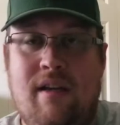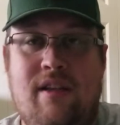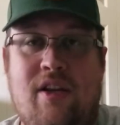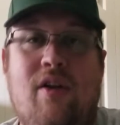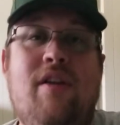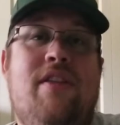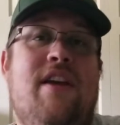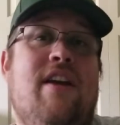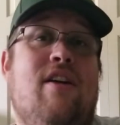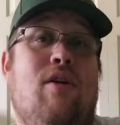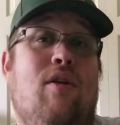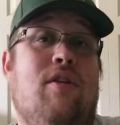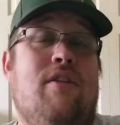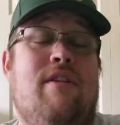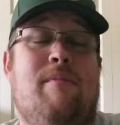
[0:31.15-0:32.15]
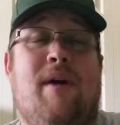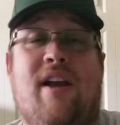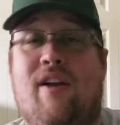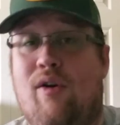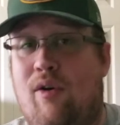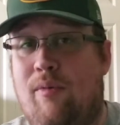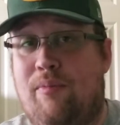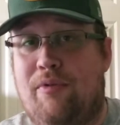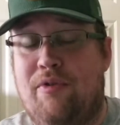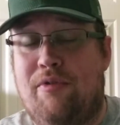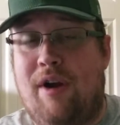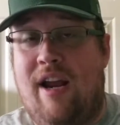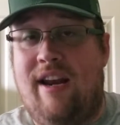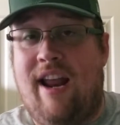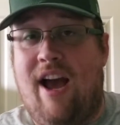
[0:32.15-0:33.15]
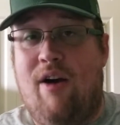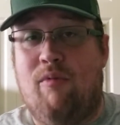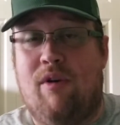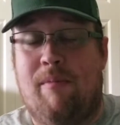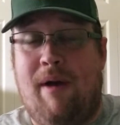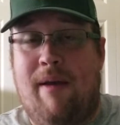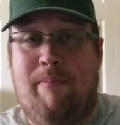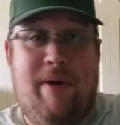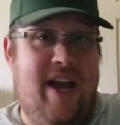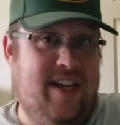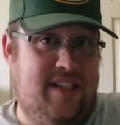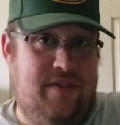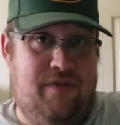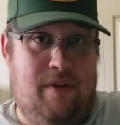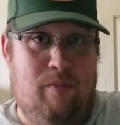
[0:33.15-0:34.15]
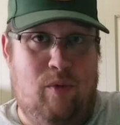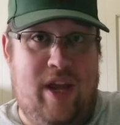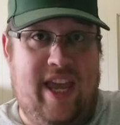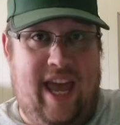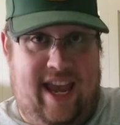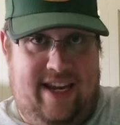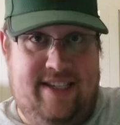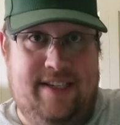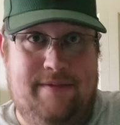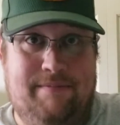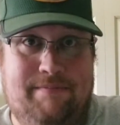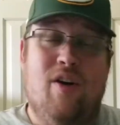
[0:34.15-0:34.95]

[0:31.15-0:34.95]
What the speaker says: The only thing colder than my cold brew right now were my picks from week 8.